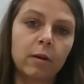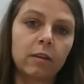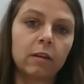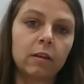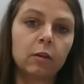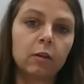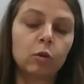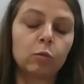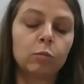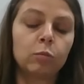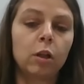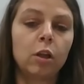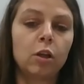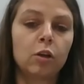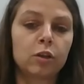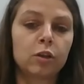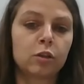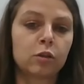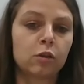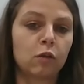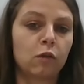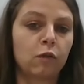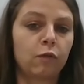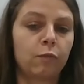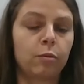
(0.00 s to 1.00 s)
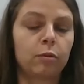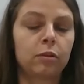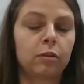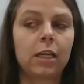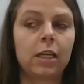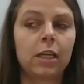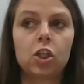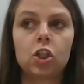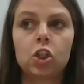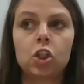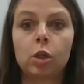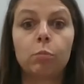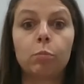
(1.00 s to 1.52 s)
I think there will be lots of
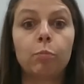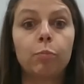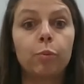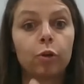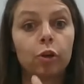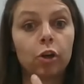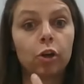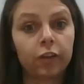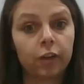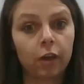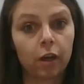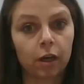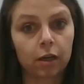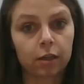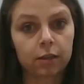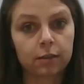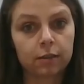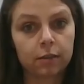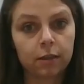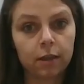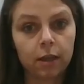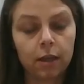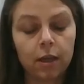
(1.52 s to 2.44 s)
potential products